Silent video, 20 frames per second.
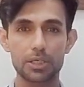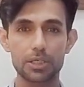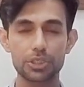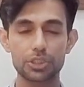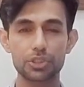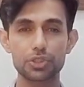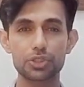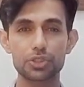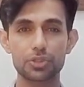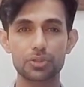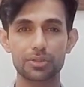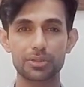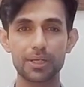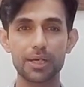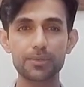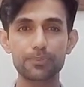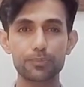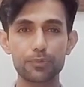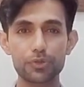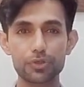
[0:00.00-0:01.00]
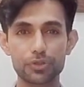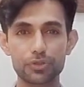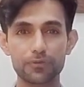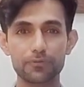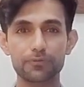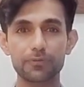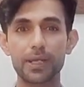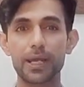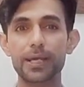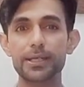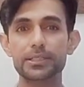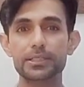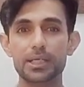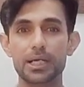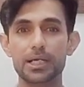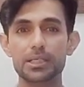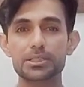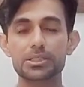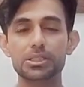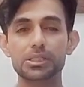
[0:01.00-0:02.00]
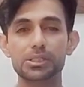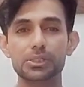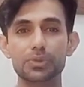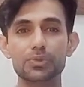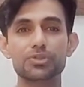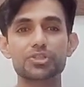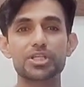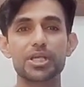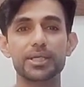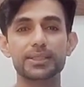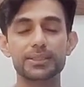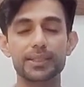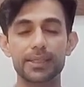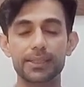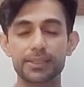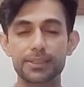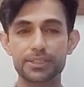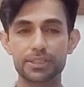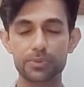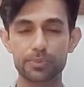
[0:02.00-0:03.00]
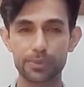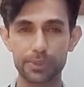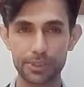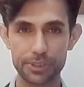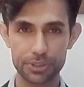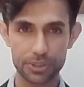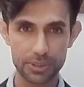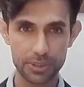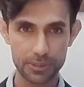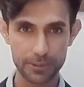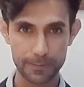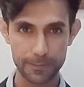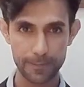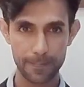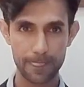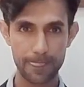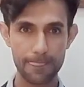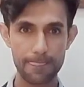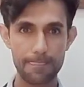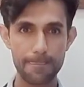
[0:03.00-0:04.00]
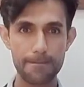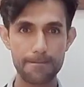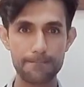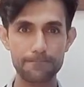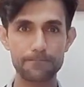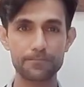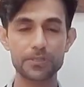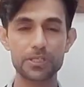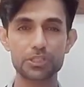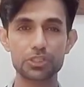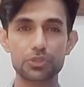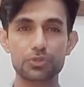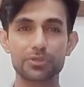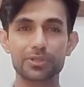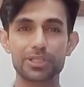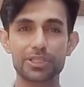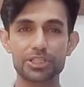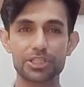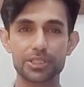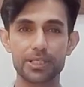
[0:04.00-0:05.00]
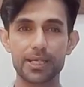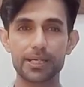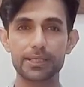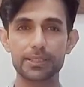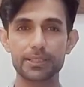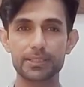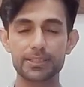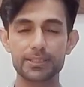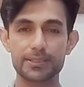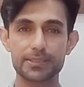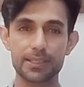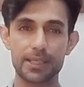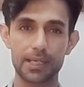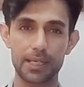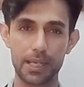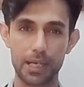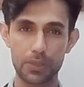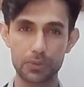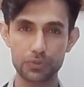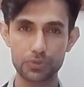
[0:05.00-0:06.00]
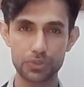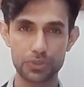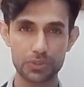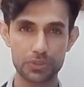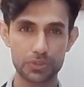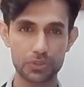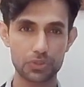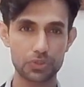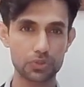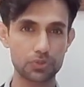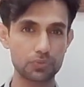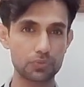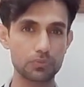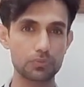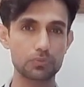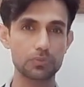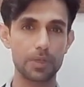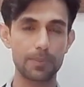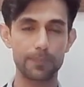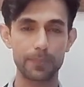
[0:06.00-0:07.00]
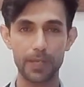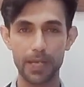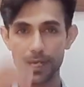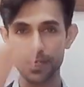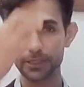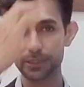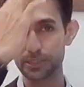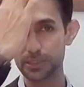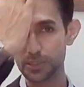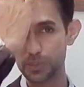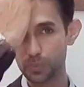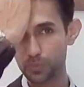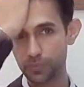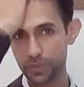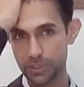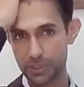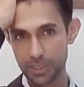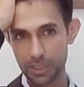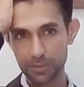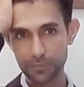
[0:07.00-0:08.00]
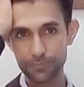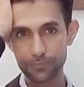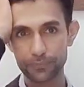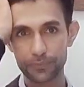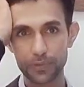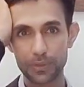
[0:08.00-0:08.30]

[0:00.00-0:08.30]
you should not book your flight until you check the eligibility, that your nationality is allowed to apply this visa.